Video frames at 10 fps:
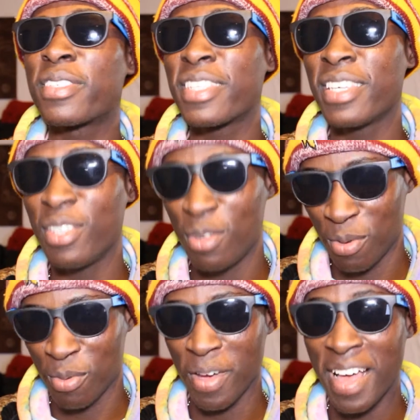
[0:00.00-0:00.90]
see
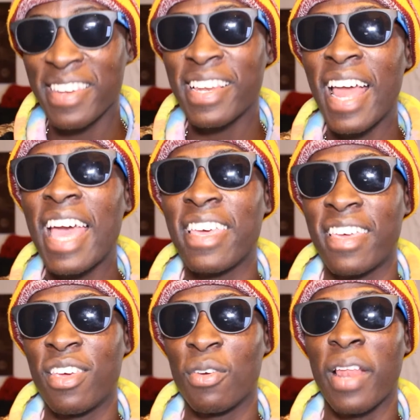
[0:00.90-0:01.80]
you and they
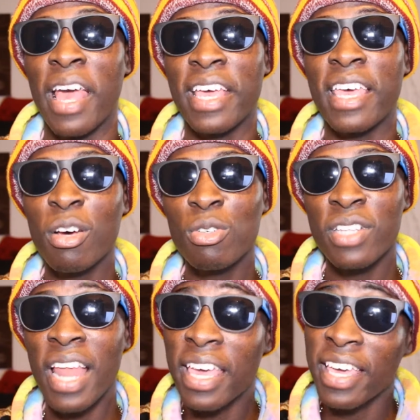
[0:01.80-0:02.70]
like you. Like,
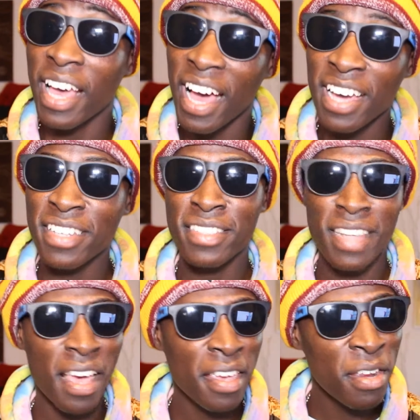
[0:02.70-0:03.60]
girls like guys
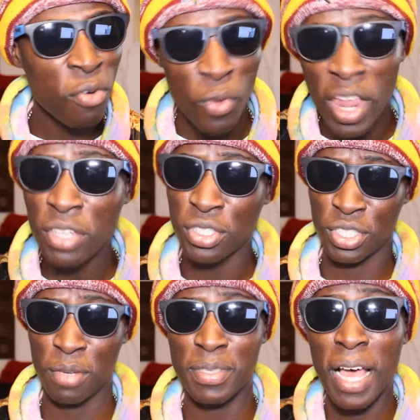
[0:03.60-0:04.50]
that are in
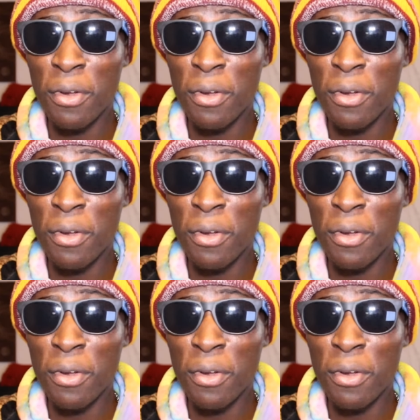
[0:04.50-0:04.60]
relationships.